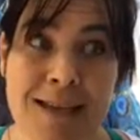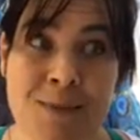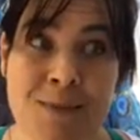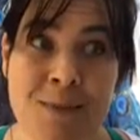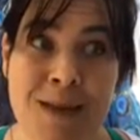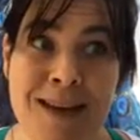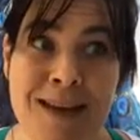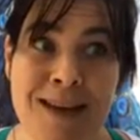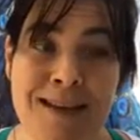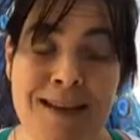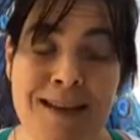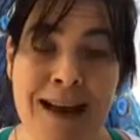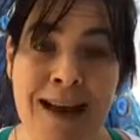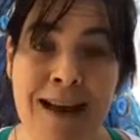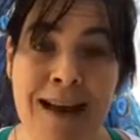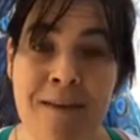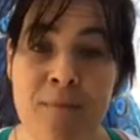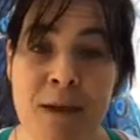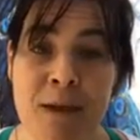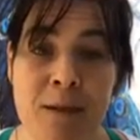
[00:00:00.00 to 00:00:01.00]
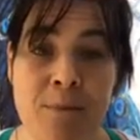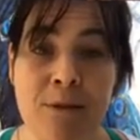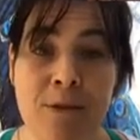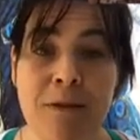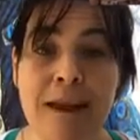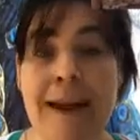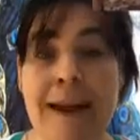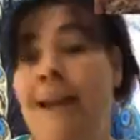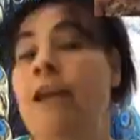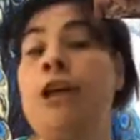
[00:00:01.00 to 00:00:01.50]
because I have people
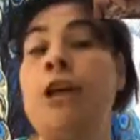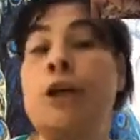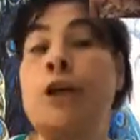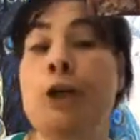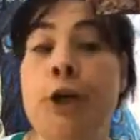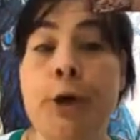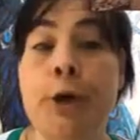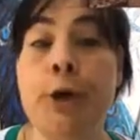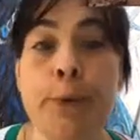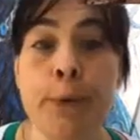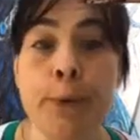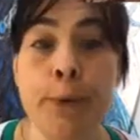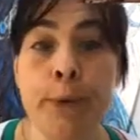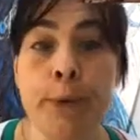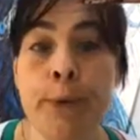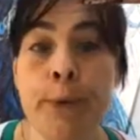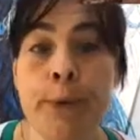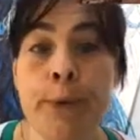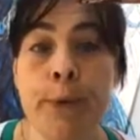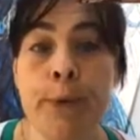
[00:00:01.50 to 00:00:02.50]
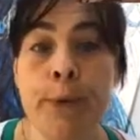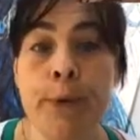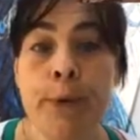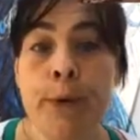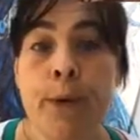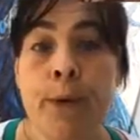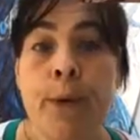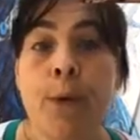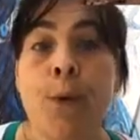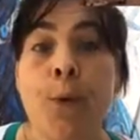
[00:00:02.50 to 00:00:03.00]
like you
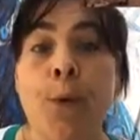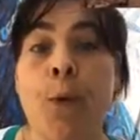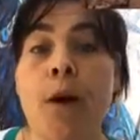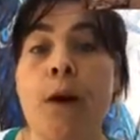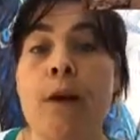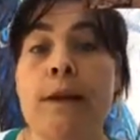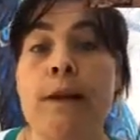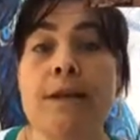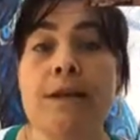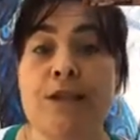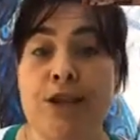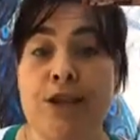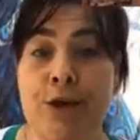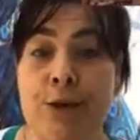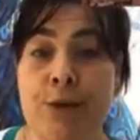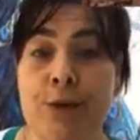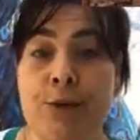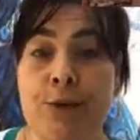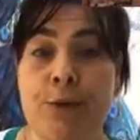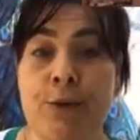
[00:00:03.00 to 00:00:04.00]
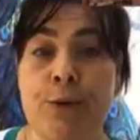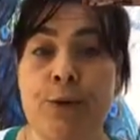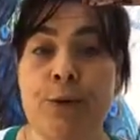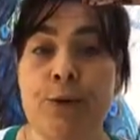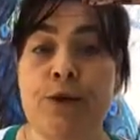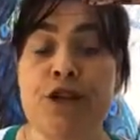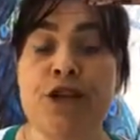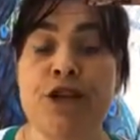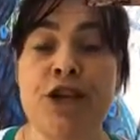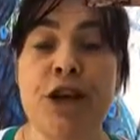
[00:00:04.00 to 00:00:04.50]
willing to
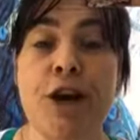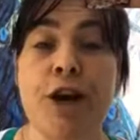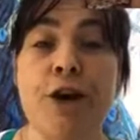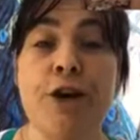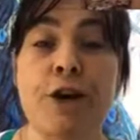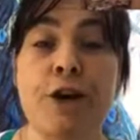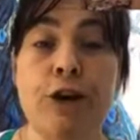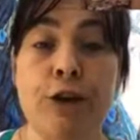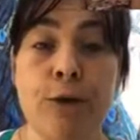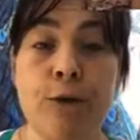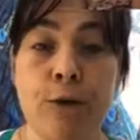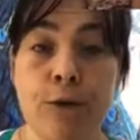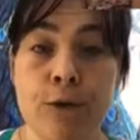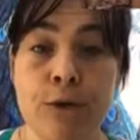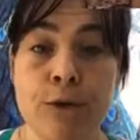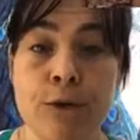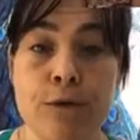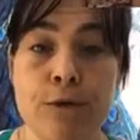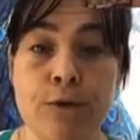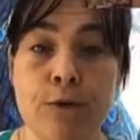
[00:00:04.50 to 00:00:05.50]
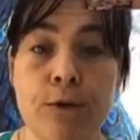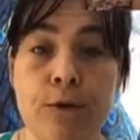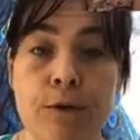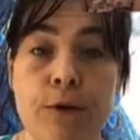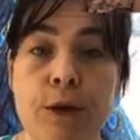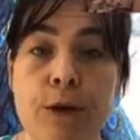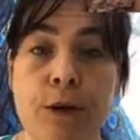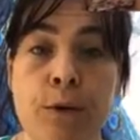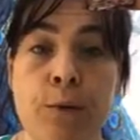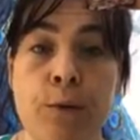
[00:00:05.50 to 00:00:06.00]
share your
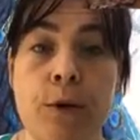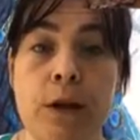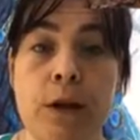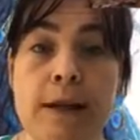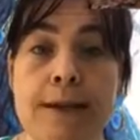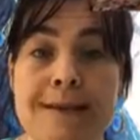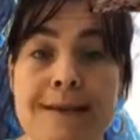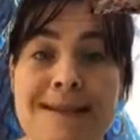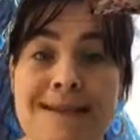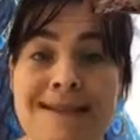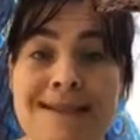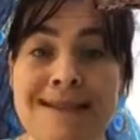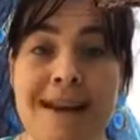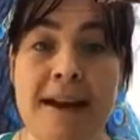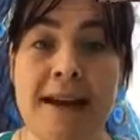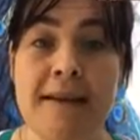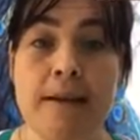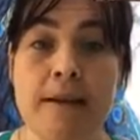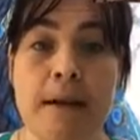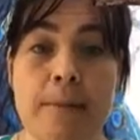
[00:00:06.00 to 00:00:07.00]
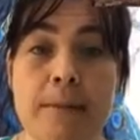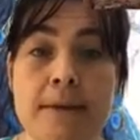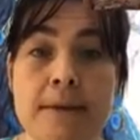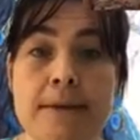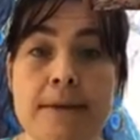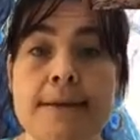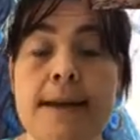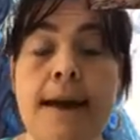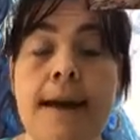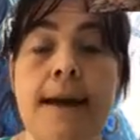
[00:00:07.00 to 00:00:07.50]
story, willing to stand up and
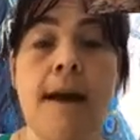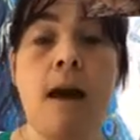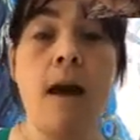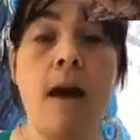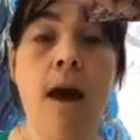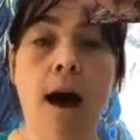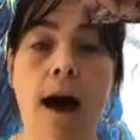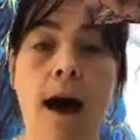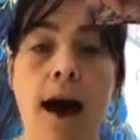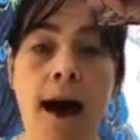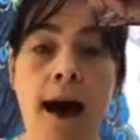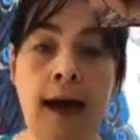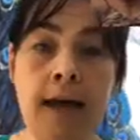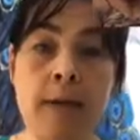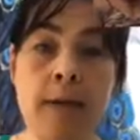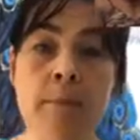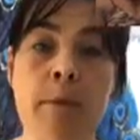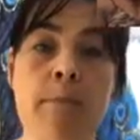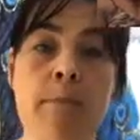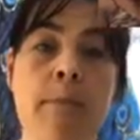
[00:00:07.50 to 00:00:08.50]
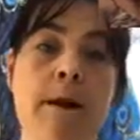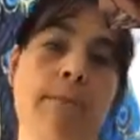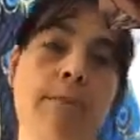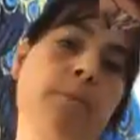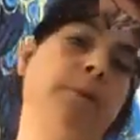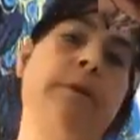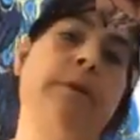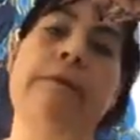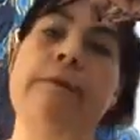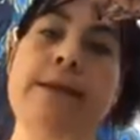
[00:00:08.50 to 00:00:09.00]
say, I am a member
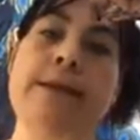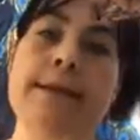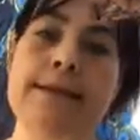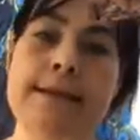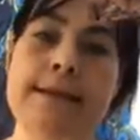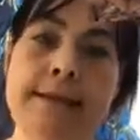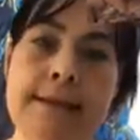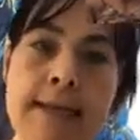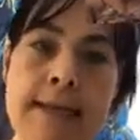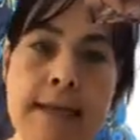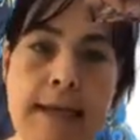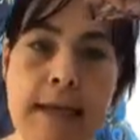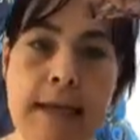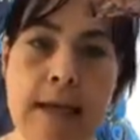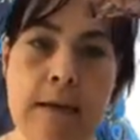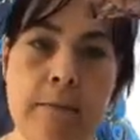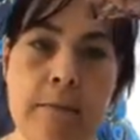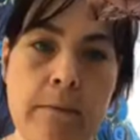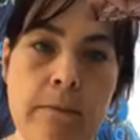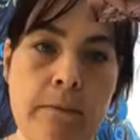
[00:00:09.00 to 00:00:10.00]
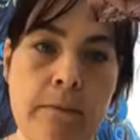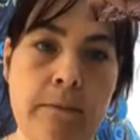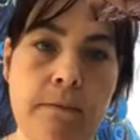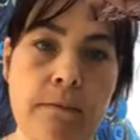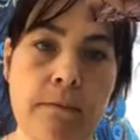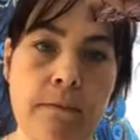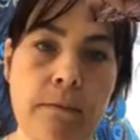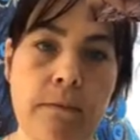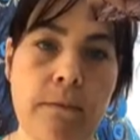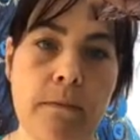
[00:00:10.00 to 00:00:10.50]
of this team
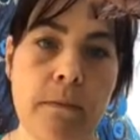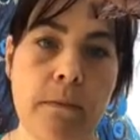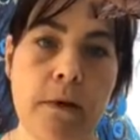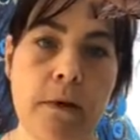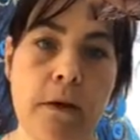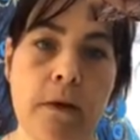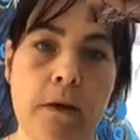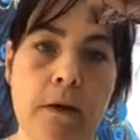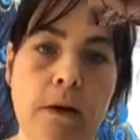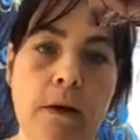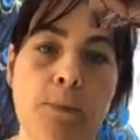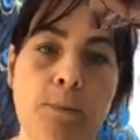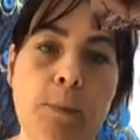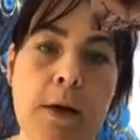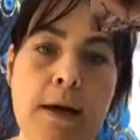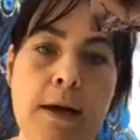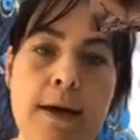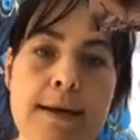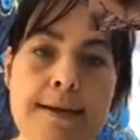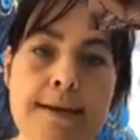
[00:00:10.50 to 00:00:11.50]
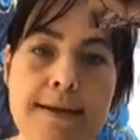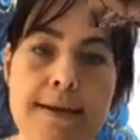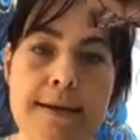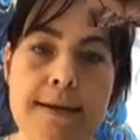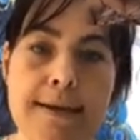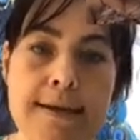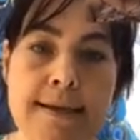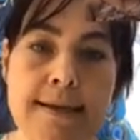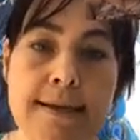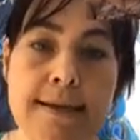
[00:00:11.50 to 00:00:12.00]
because
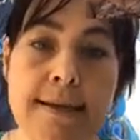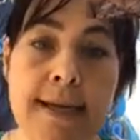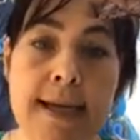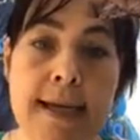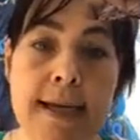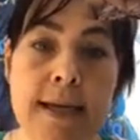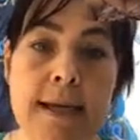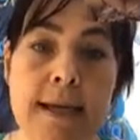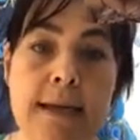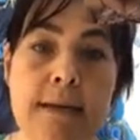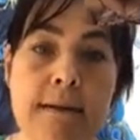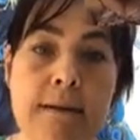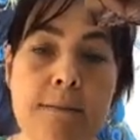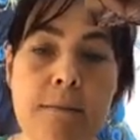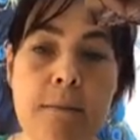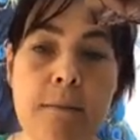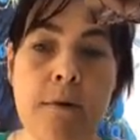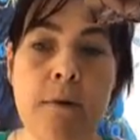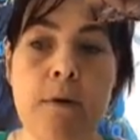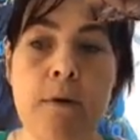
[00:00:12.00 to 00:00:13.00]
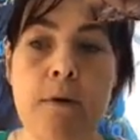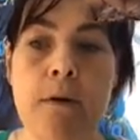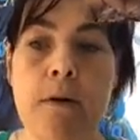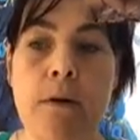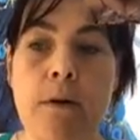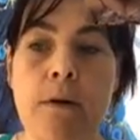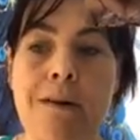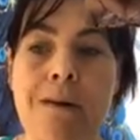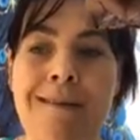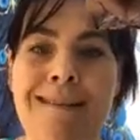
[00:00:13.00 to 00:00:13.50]
this team
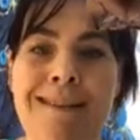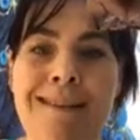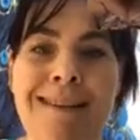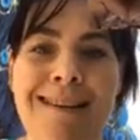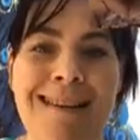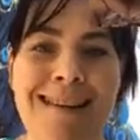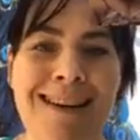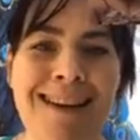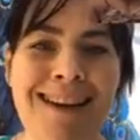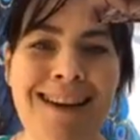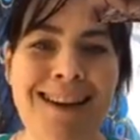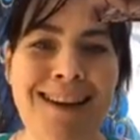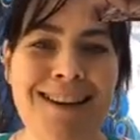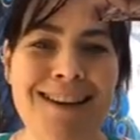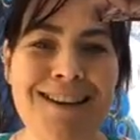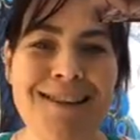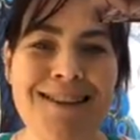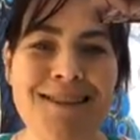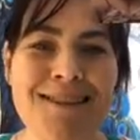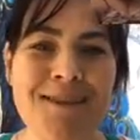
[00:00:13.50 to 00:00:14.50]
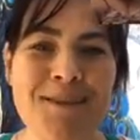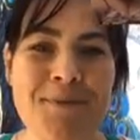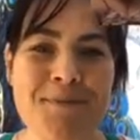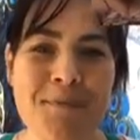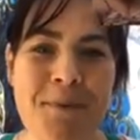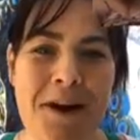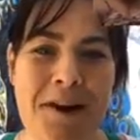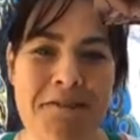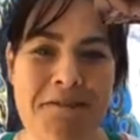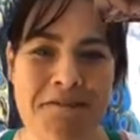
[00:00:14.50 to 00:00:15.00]
is
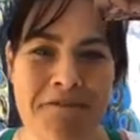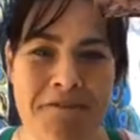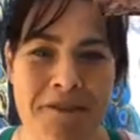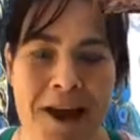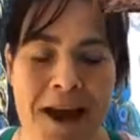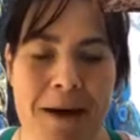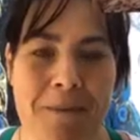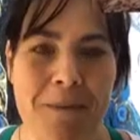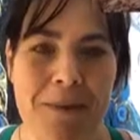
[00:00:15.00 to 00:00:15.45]
my family.